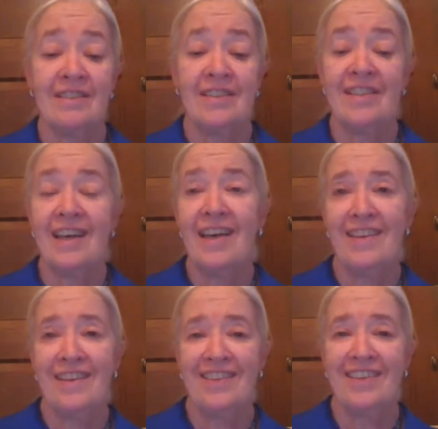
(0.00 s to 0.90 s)
Did
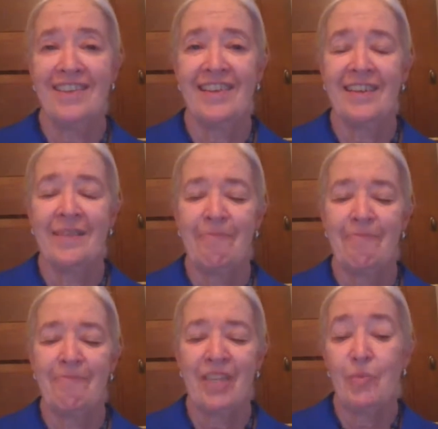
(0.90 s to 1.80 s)
they?
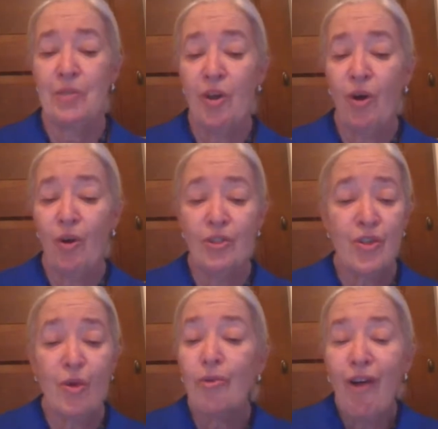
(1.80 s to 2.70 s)
It was all
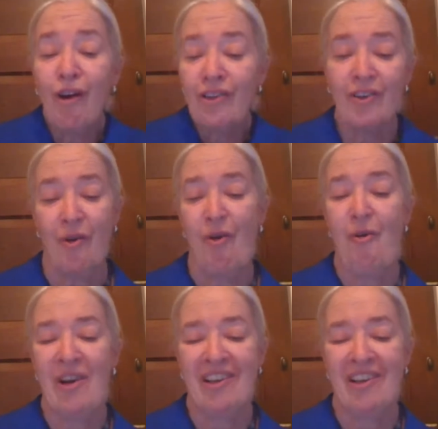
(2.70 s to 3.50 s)
so long ago.